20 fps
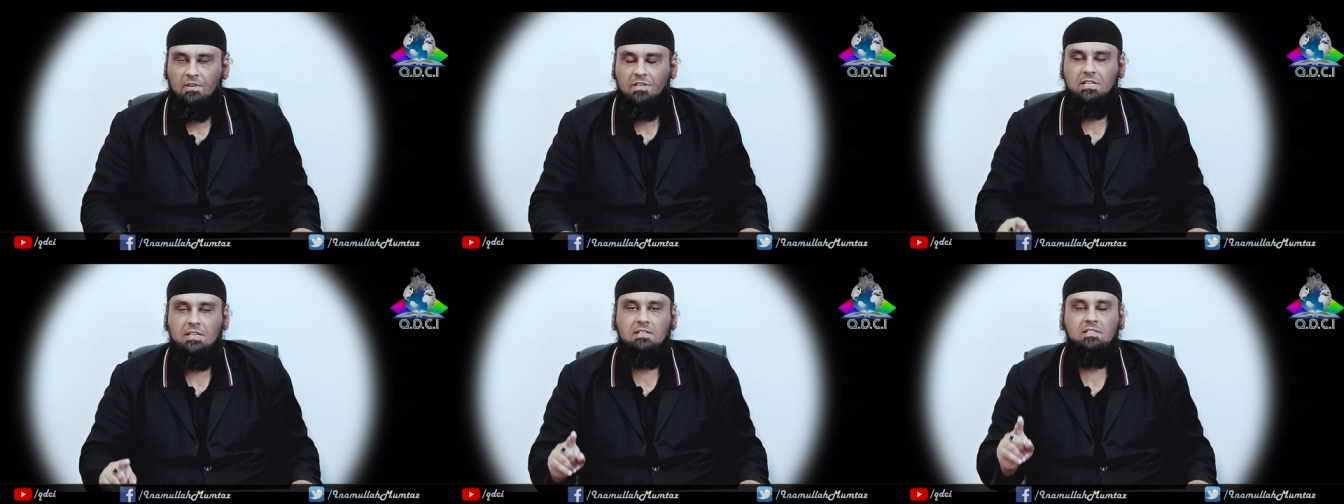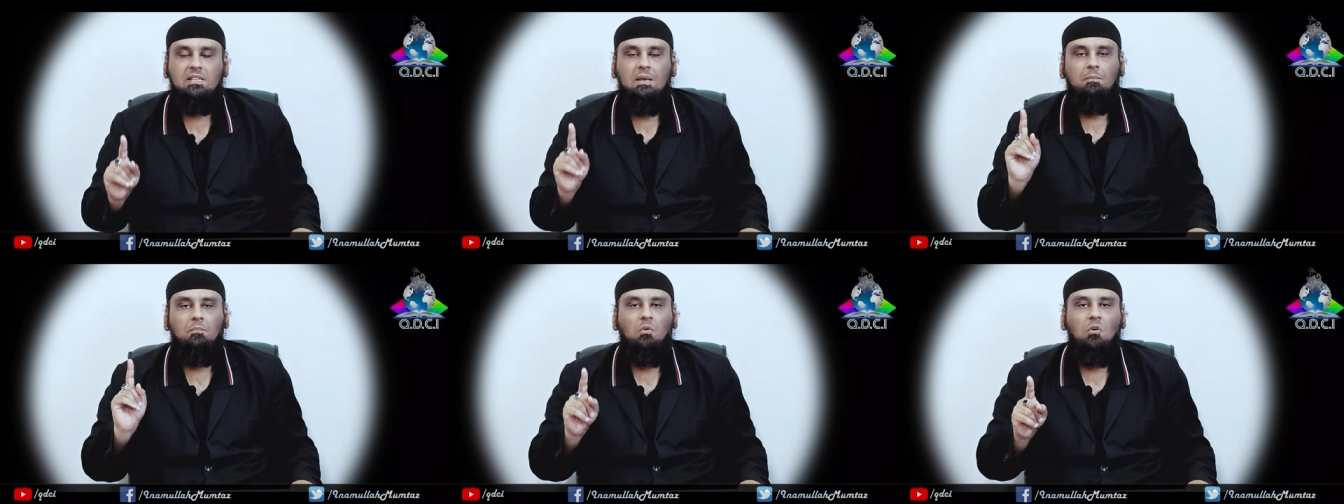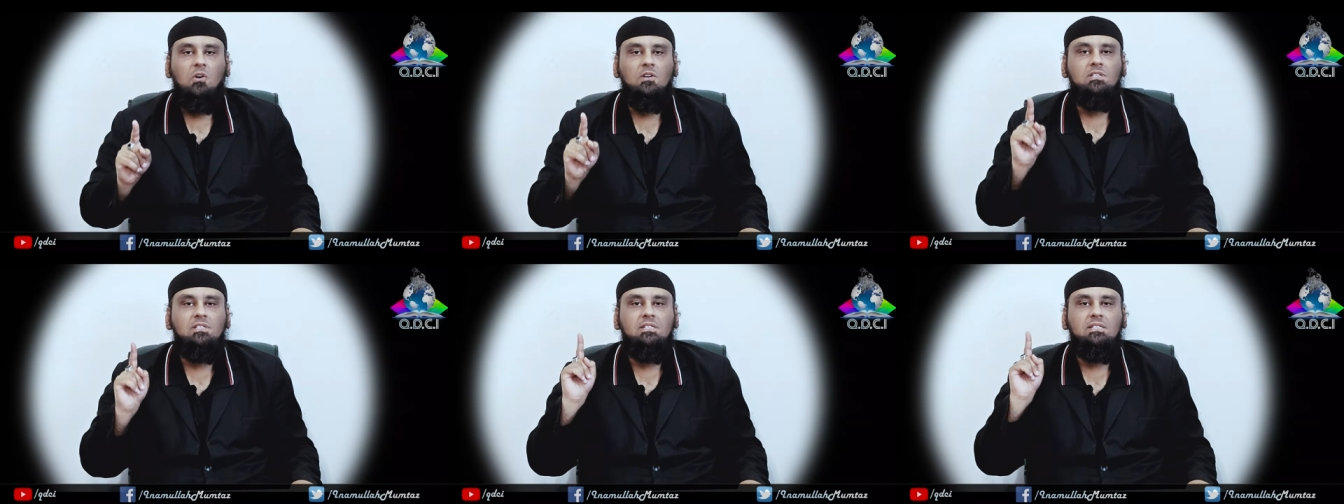which is the
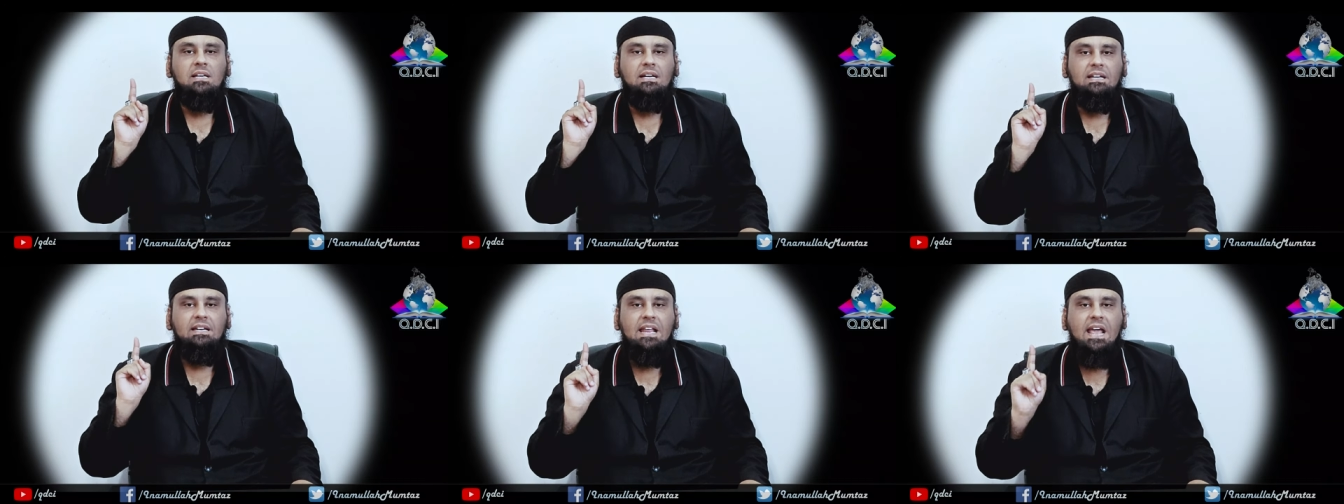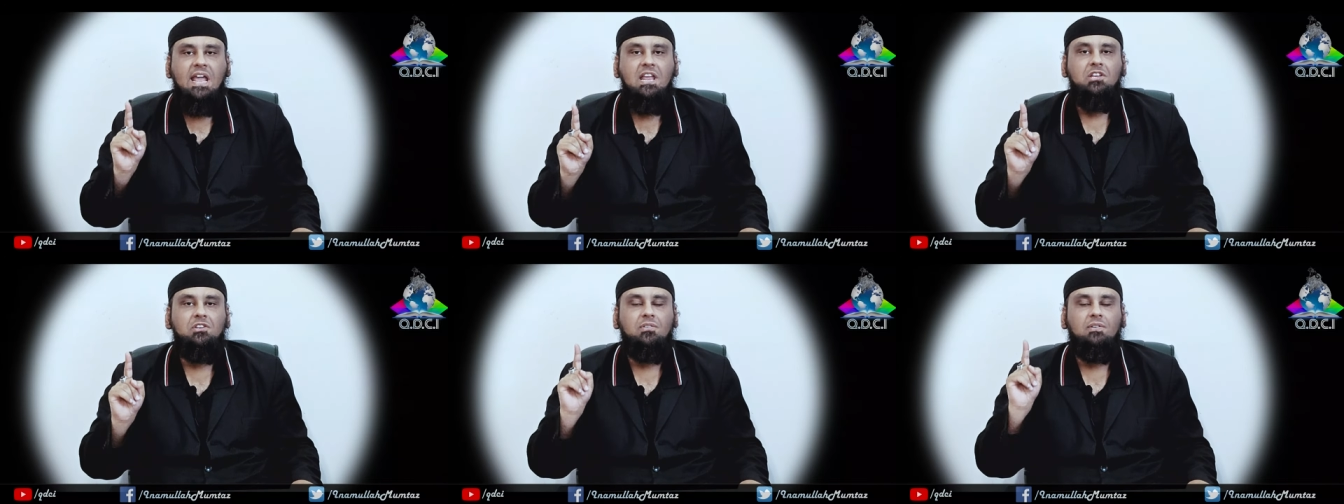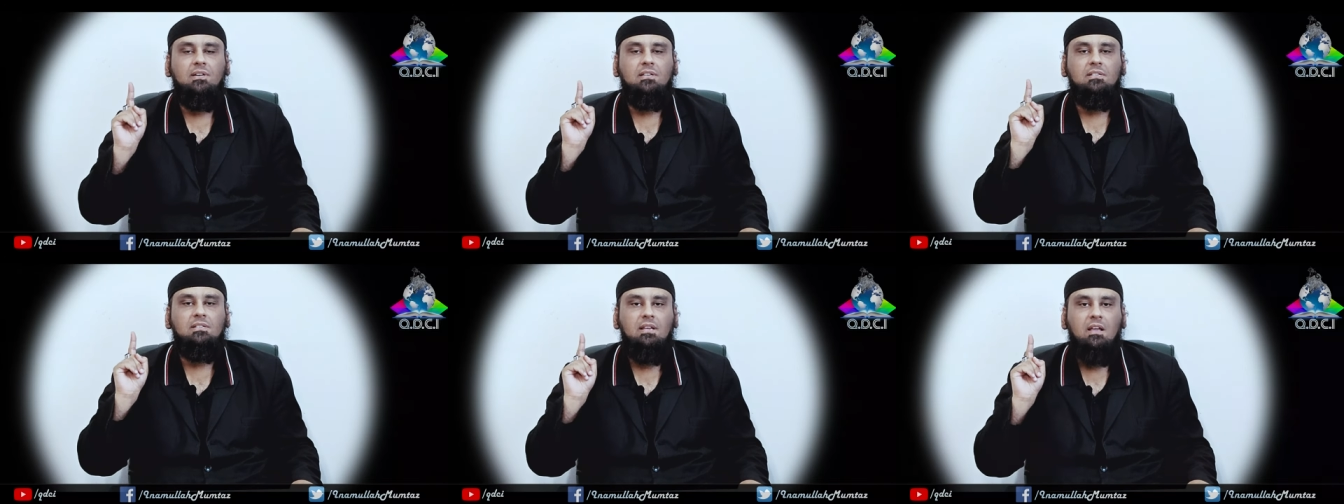most
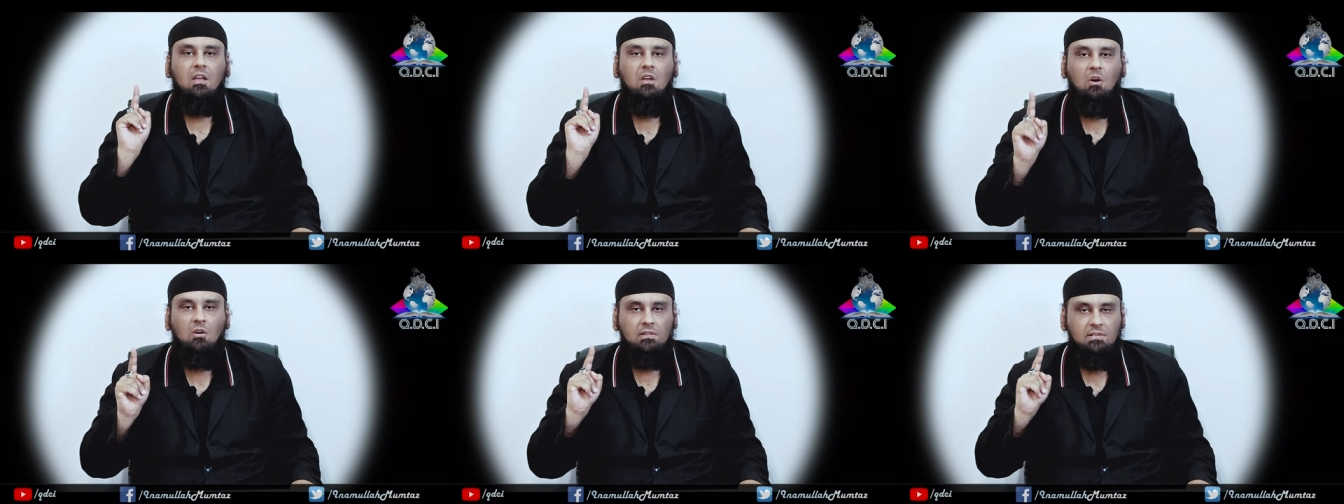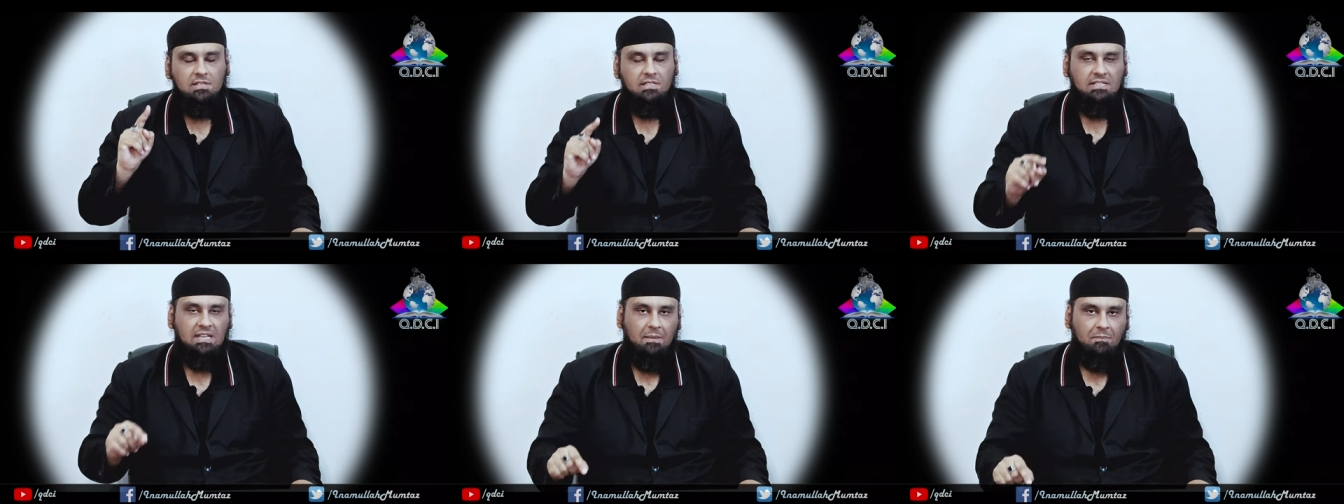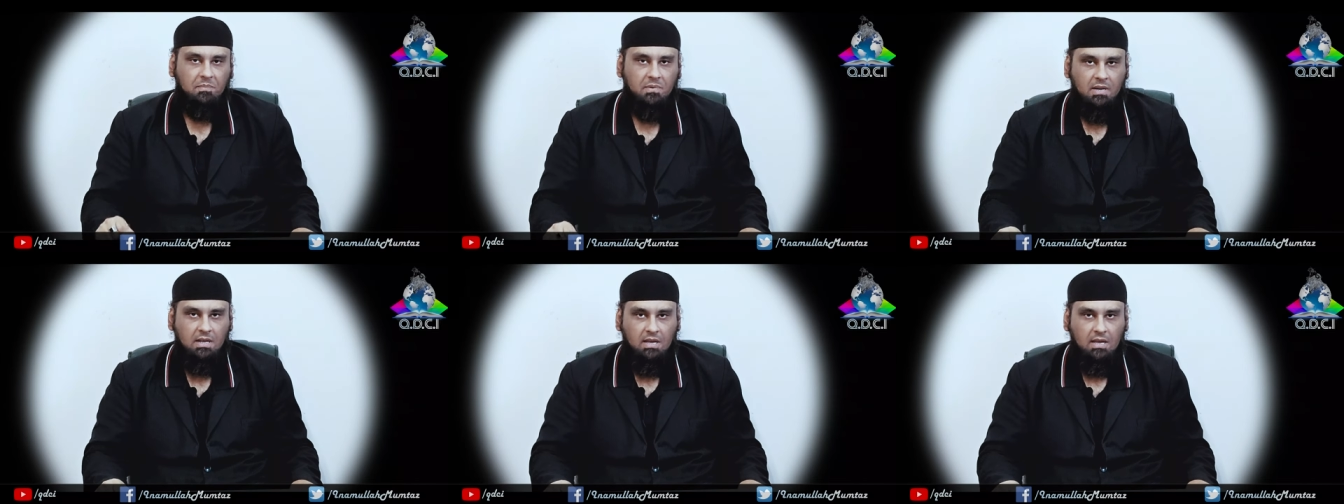dangerous
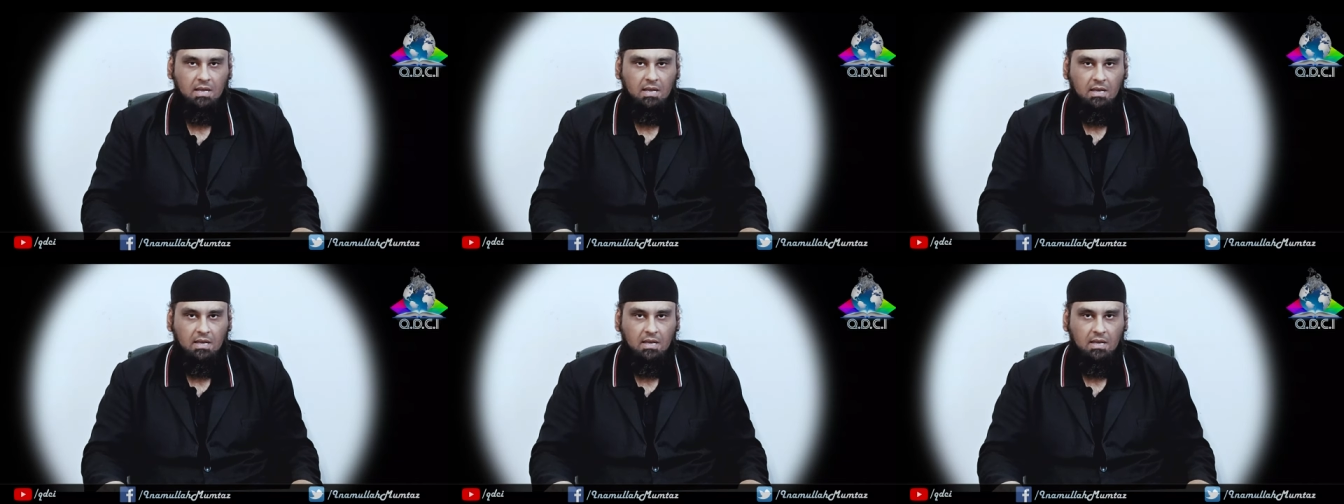concept